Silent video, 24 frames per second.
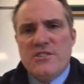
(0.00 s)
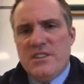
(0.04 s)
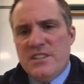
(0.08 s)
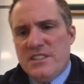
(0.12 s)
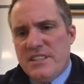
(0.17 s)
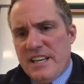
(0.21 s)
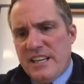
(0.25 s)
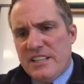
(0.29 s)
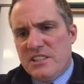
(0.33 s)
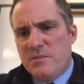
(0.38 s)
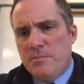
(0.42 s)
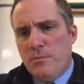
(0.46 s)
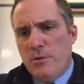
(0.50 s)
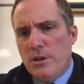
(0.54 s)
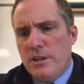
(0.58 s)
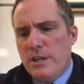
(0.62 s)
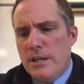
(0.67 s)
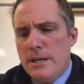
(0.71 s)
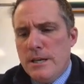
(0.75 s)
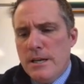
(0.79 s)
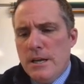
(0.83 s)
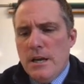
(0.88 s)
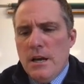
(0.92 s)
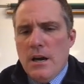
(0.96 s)
the textbook
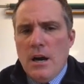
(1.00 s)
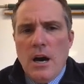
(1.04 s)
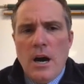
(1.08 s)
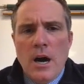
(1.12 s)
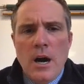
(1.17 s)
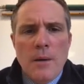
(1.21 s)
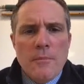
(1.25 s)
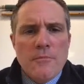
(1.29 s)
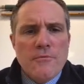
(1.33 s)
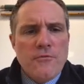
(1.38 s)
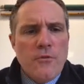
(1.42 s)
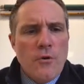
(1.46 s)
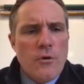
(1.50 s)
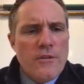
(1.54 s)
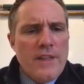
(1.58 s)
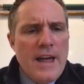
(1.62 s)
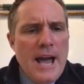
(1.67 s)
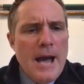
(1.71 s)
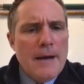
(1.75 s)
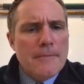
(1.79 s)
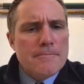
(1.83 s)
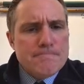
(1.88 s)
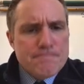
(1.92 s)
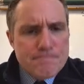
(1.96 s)
for
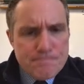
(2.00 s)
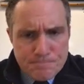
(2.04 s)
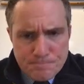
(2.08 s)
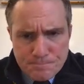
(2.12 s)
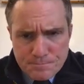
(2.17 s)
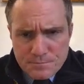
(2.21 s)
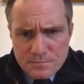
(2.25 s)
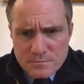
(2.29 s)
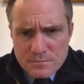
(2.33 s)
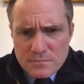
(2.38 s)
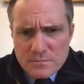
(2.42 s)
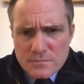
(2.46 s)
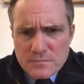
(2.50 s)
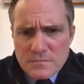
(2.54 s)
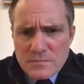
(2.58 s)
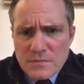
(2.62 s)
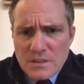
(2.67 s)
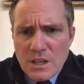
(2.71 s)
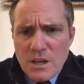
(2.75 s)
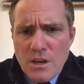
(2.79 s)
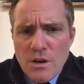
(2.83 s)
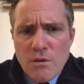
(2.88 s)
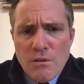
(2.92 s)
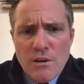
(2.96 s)
that,
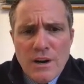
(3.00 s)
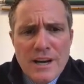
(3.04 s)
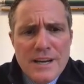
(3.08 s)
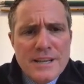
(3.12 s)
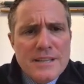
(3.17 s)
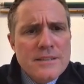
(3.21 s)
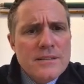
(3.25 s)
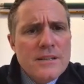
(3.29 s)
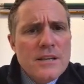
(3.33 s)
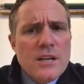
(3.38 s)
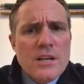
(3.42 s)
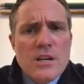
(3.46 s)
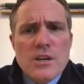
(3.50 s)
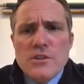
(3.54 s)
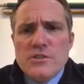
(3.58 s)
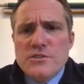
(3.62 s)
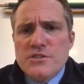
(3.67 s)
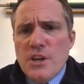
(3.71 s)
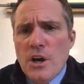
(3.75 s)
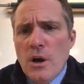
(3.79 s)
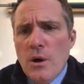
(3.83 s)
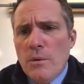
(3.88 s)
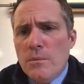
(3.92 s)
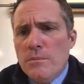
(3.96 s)
all right?
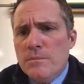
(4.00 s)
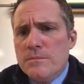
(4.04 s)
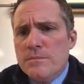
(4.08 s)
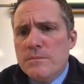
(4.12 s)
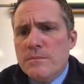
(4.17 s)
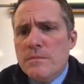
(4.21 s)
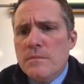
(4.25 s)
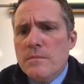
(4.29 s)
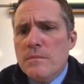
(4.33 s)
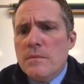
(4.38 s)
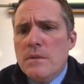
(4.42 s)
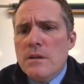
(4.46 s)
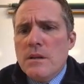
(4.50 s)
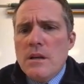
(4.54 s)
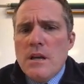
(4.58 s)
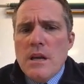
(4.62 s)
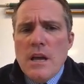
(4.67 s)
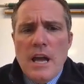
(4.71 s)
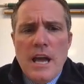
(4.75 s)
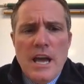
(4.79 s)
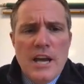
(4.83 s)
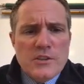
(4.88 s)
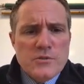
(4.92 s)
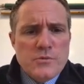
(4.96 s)
So
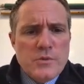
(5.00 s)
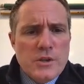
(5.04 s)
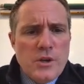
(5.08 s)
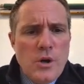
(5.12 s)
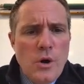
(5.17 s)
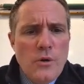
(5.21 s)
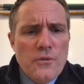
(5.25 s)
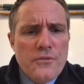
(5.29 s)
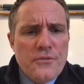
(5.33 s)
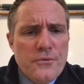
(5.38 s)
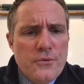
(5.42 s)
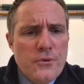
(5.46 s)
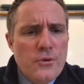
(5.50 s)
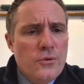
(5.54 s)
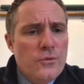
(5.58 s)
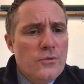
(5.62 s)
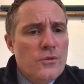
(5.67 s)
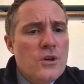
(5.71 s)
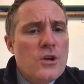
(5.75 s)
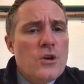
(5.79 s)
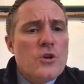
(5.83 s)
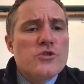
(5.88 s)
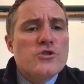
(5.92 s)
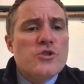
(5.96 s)
as we go
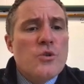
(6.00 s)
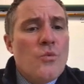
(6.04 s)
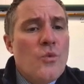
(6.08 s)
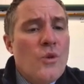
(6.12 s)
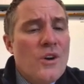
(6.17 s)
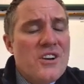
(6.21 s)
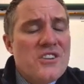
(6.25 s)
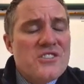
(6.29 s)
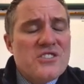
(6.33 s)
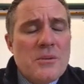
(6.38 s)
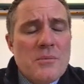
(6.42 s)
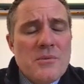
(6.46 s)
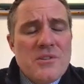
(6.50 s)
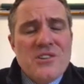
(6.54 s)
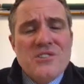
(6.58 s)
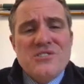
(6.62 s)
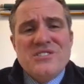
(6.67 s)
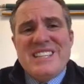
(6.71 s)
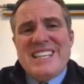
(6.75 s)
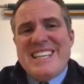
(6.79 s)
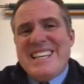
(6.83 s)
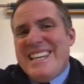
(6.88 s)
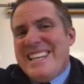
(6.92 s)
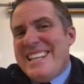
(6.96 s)
through, so what are some of
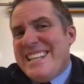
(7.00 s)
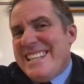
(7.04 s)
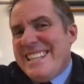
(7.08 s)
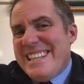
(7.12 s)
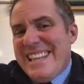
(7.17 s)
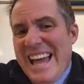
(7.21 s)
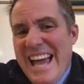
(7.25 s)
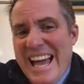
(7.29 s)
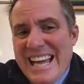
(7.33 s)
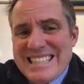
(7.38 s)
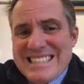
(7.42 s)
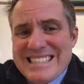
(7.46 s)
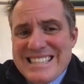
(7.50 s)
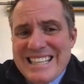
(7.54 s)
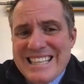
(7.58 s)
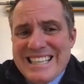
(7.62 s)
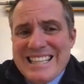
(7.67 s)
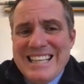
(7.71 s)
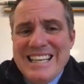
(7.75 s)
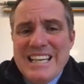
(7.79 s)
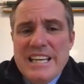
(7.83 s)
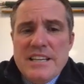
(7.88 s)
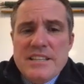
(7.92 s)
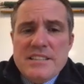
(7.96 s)
those
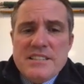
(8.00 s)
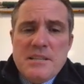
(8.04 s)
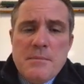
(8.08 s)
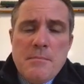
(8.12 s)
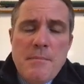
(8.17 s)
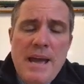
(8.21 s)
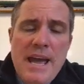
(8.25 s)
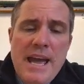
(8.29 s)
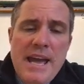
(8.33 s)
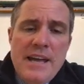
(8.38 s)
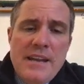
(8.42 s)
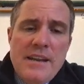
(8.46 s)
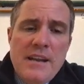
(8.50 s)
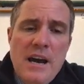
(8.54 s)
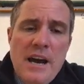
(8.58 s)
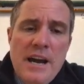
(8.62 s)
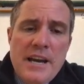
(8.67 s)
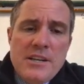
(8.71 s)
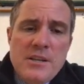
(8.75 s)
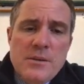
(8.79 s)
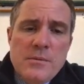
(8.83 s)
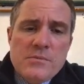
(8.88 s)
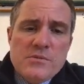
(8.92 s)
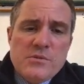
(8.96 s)
inelastic demand
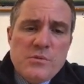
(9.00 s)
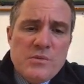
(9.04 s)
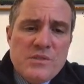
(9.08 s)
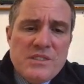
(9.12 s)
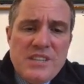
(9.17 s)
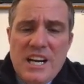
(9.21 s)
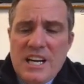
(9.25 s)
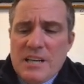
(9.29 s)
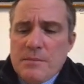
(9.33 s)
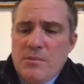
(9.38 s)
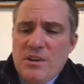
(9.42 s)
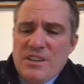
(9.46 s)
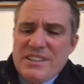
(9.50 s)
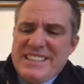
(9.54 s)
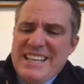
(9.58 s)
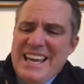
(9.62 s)
items? We talked about